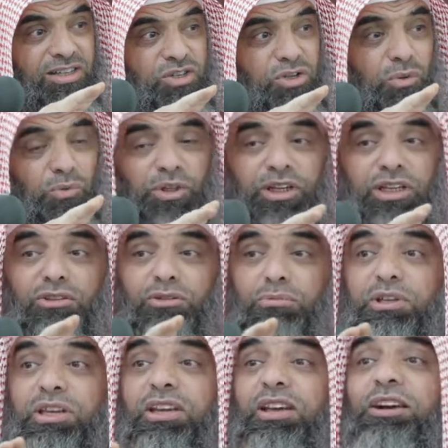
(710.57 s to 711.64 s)
So we need to
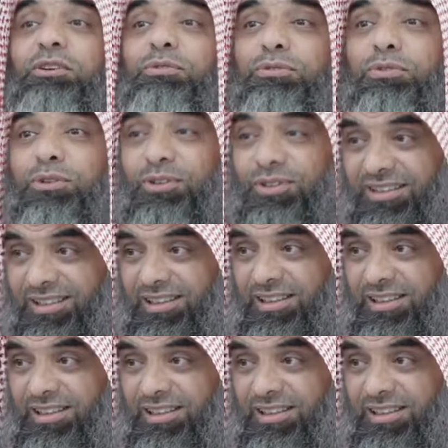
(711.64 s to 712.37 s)
be careful